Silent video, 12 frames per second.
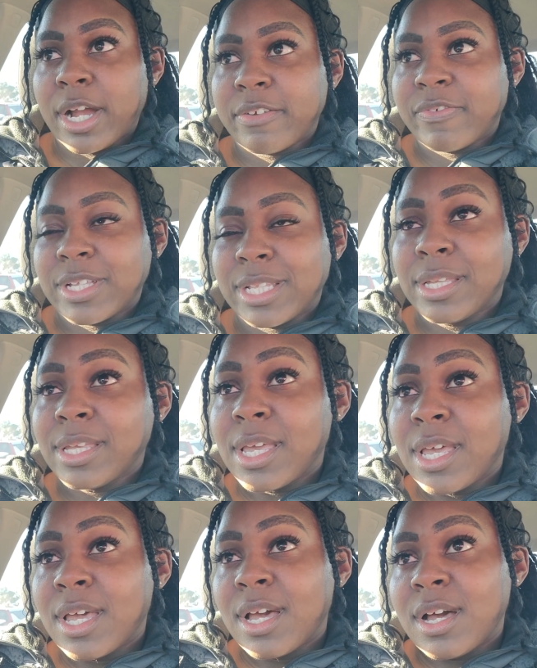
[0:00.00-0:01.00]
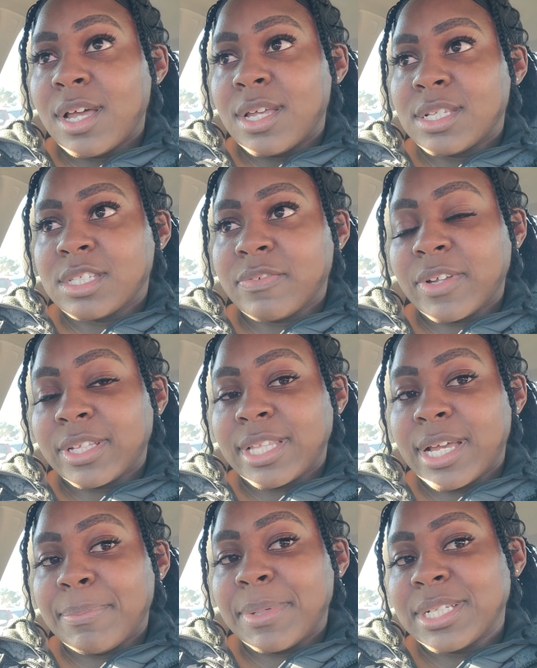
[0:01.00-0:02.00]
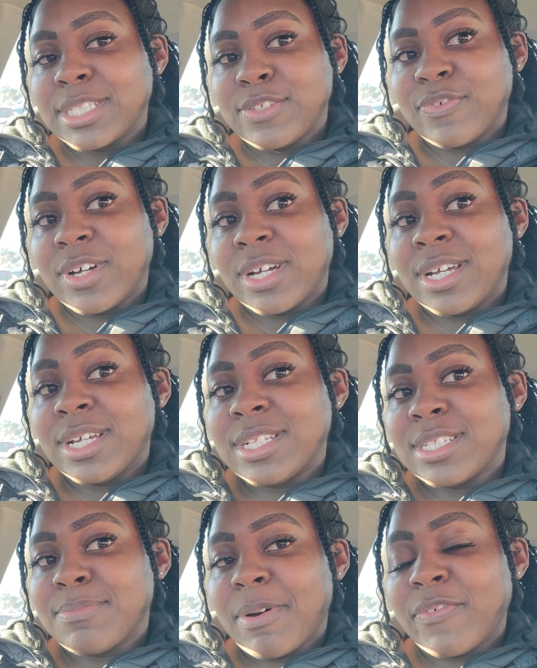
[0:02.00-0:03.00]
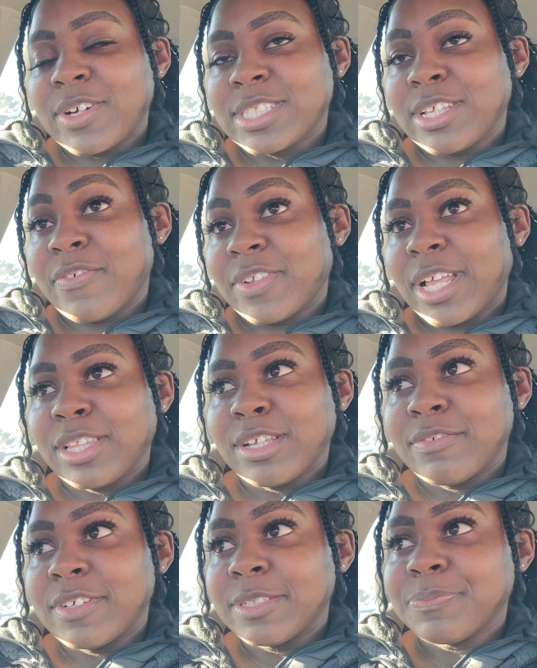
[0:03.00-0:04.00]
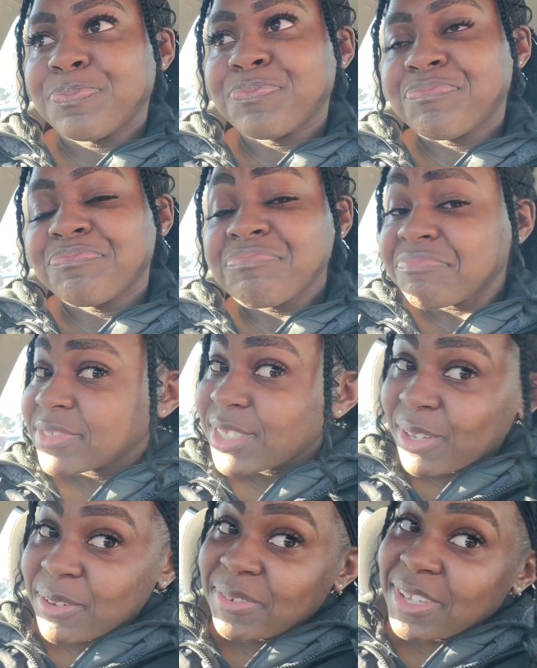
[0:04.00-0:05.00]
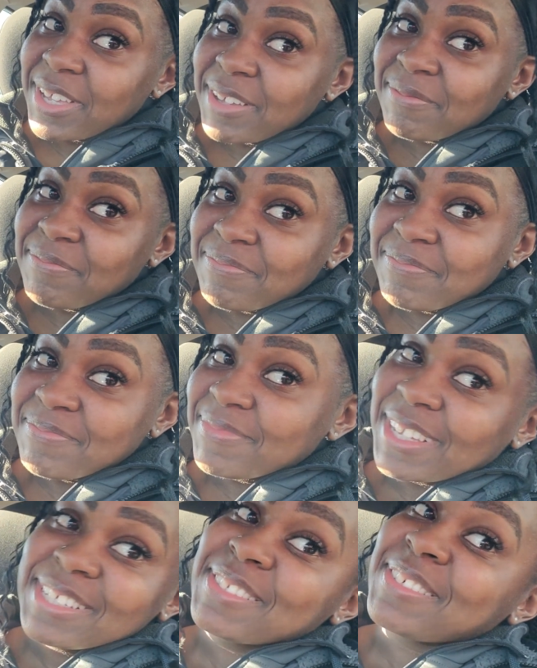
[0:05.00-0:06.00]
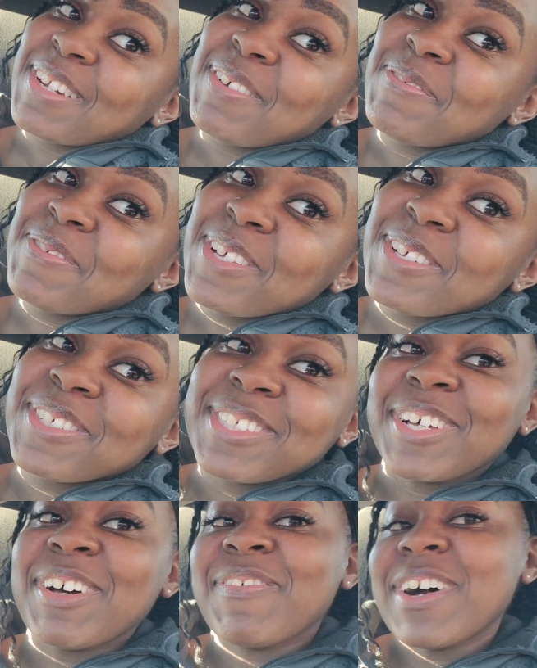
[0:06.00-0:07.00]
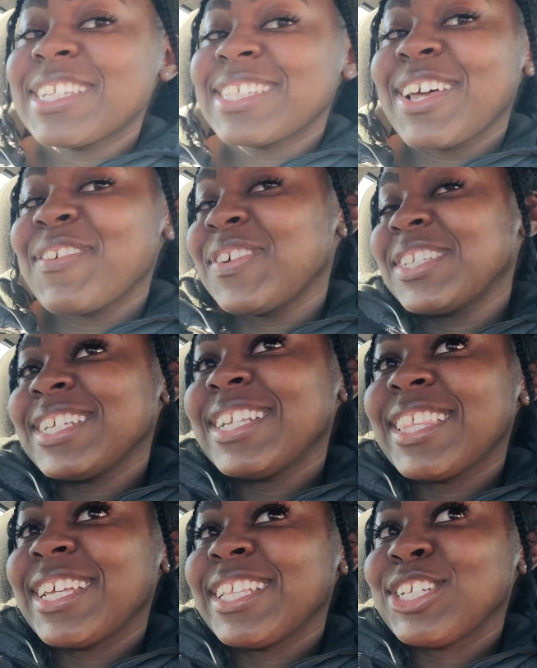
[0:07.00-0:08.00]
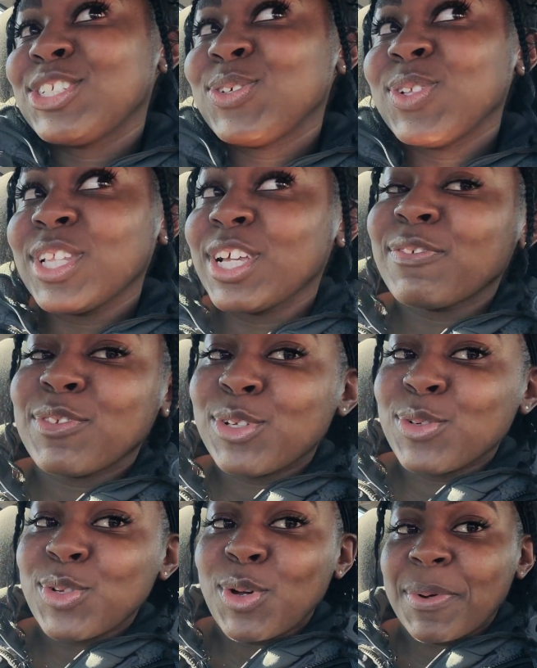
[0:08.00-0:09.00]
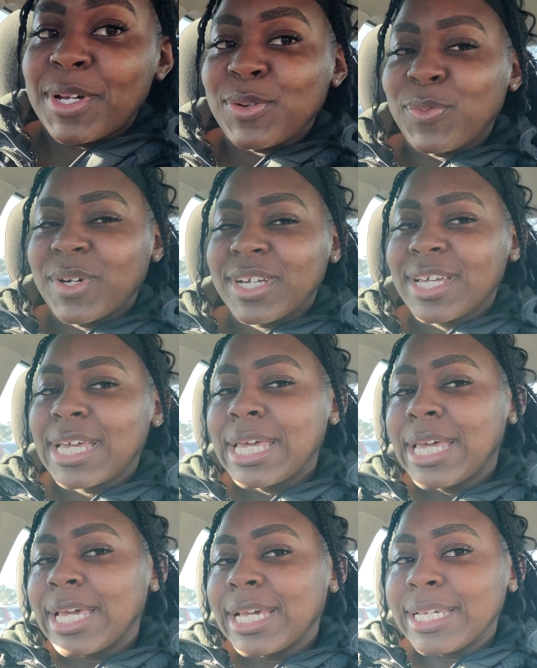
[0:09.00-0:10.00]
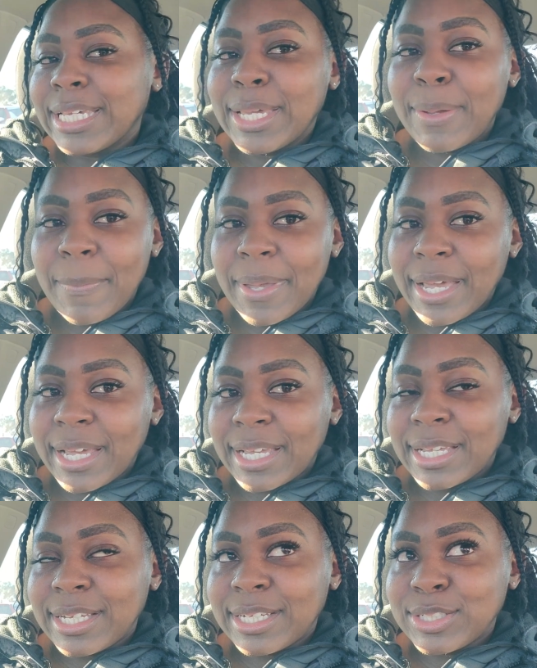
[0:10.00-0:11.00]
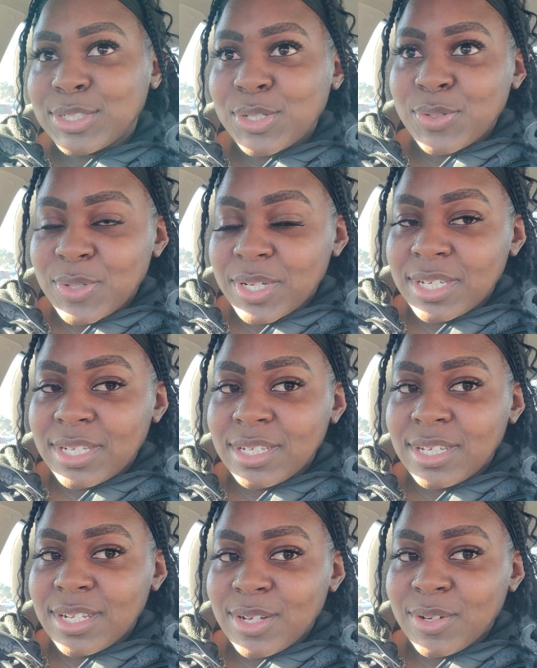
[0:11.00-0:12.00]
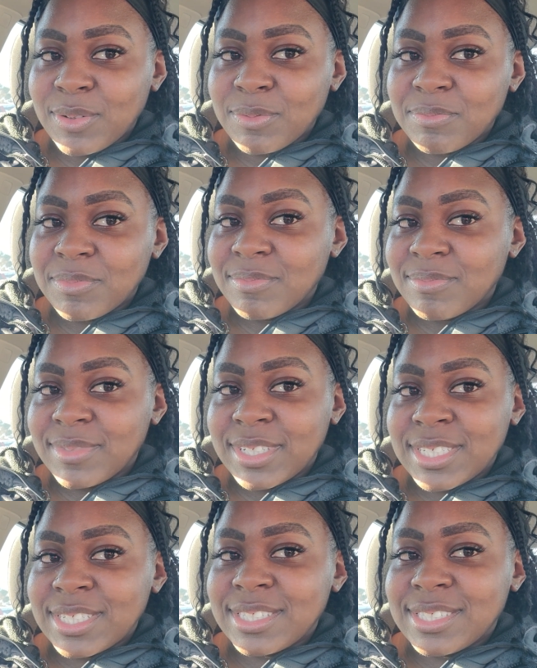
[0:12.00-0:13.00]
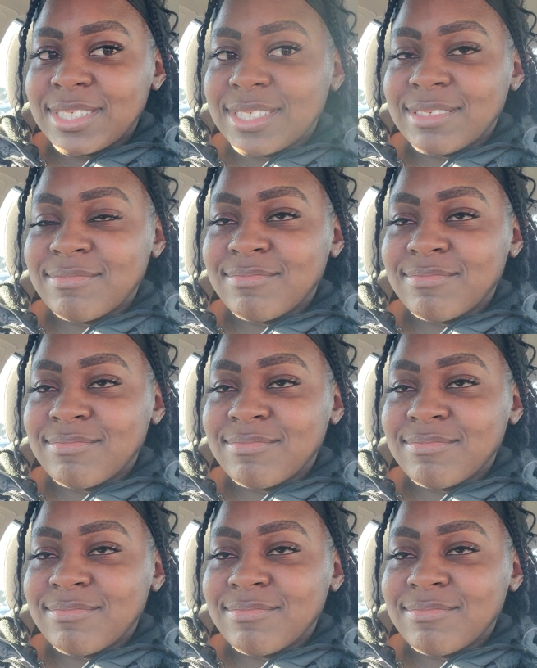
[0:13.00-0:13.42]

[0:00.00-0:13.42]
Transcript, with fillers: surfing and stuff like that because it's fun and it's my first love and I love it. So yeah, that's what I'm gonna do. So if I say if it's anything that you love to do, no matter what, get back to it, you know. You just